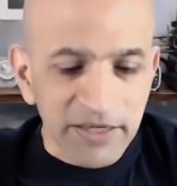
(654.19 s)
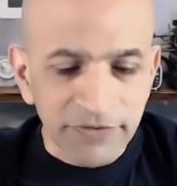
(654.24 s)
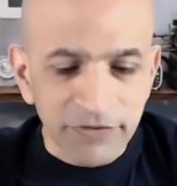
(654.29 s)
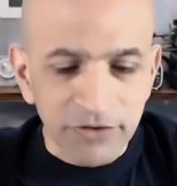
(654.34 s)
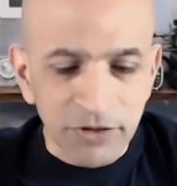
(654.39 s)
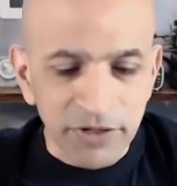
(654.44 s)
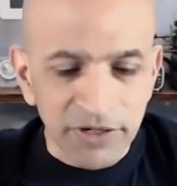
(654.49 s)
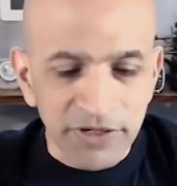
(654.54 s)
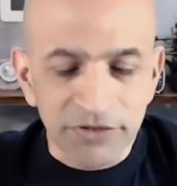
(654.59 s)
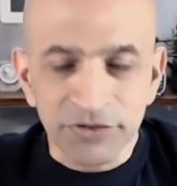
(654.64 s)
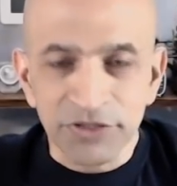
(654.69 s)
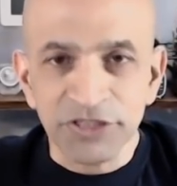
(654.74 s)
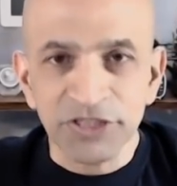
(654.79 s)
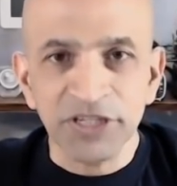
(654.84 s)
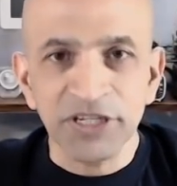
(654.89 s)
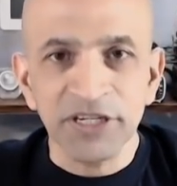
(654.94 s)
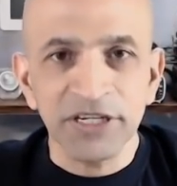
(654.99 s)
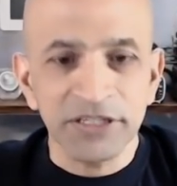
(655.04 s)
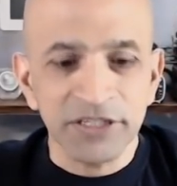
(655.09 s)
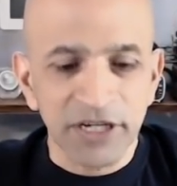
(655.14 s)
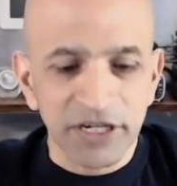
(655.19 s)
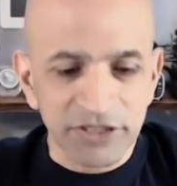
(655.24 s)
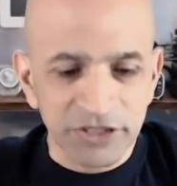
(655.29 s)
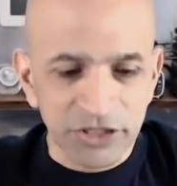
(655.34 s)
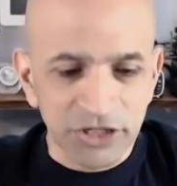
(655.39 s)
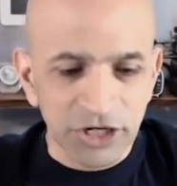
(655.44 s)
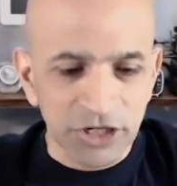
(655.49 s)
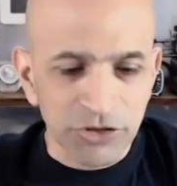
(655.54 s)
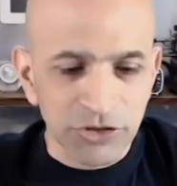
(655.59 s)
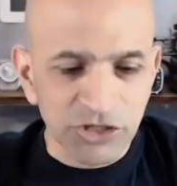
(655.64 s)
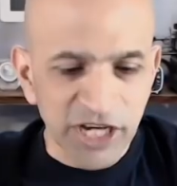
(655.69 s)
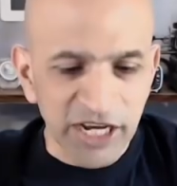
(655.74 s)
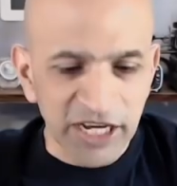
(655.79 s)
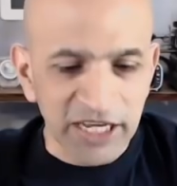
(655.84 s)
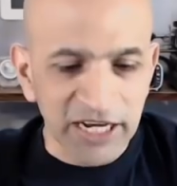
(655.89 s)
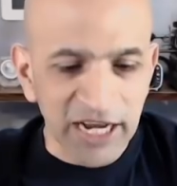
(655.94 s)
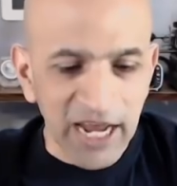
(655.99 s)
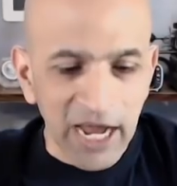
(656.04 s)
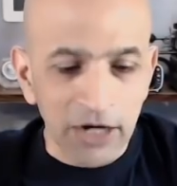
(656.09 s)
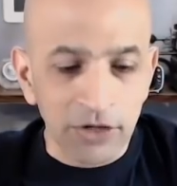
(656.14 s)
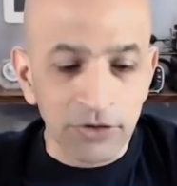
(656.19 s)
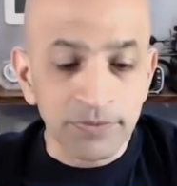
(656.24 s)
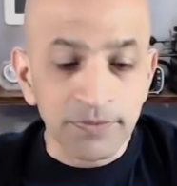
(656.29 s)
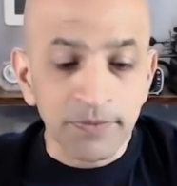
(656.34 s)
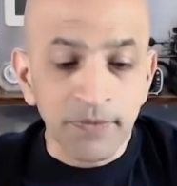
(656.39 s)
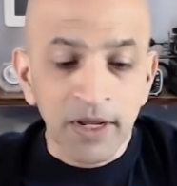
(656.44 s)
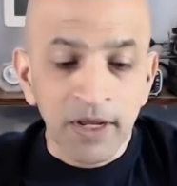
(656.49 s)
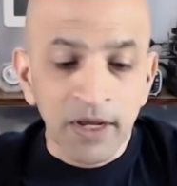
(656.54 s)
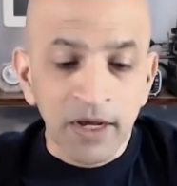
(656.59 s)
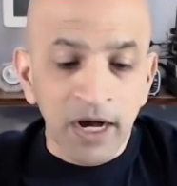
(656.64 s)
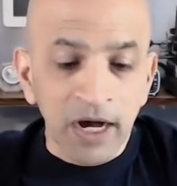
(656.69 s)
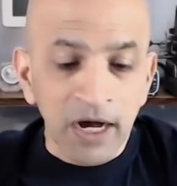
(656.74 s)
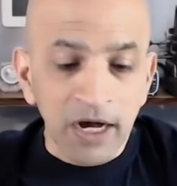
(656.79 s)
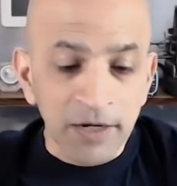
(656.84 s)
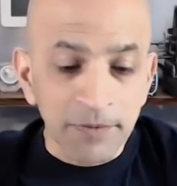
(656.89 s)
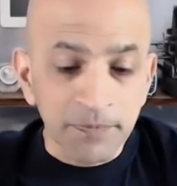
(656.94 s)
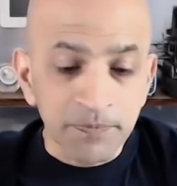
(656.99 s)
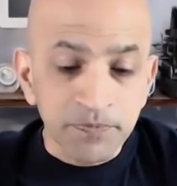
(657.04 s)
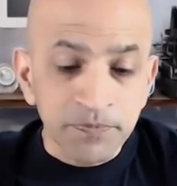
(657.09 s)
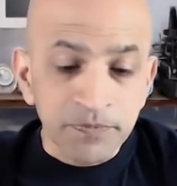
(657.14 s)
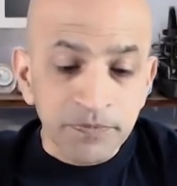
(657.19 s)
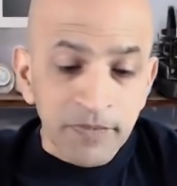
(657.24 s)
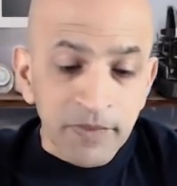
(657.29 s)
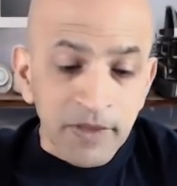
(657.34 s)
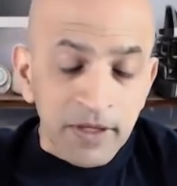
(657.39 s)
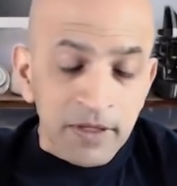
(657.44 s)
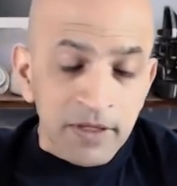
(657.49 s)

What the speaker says: if you're interested to go check it out. In